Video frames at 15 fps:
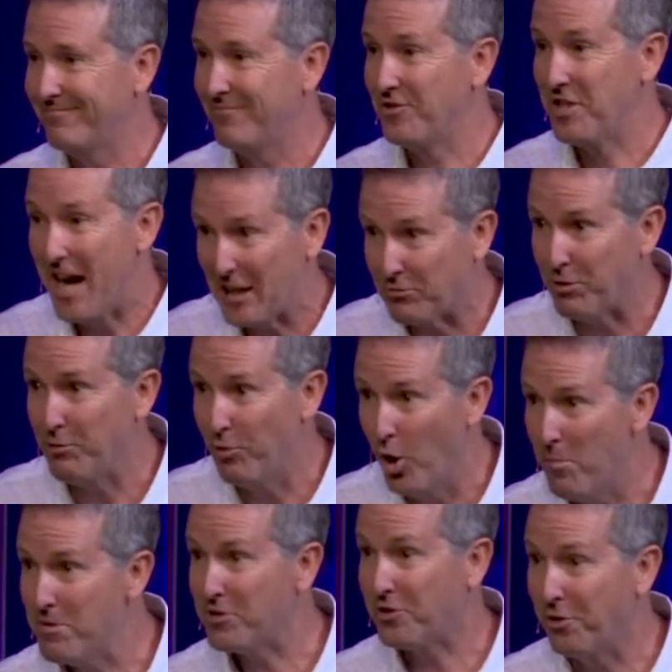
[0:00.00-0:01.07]
That's what
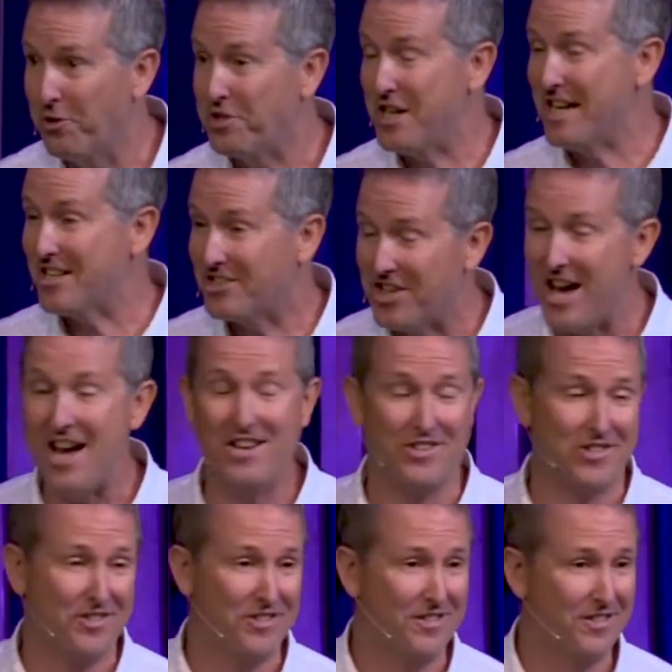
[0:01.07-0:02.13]
Romans 13
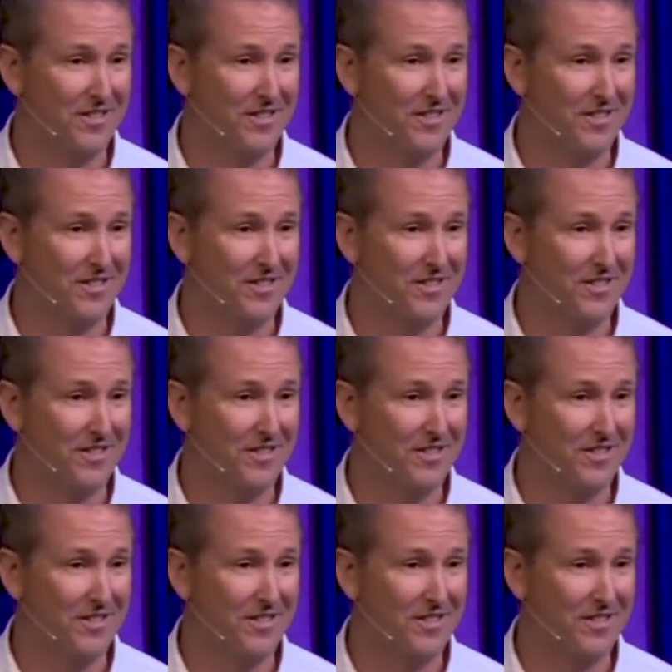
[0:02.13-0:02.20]
says.